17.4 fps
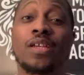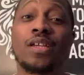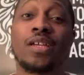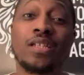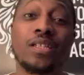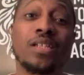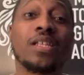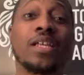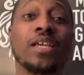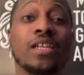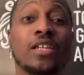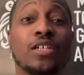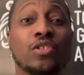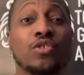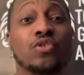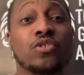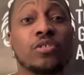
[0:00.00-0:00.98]
hit the link in
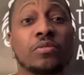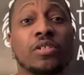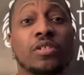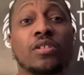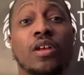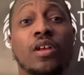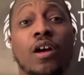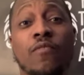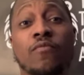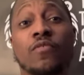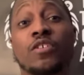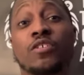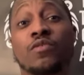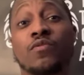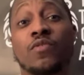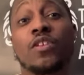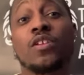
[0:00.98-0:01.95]
the description of
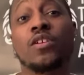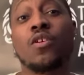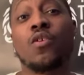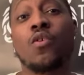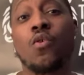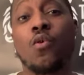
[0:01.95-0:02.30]
this video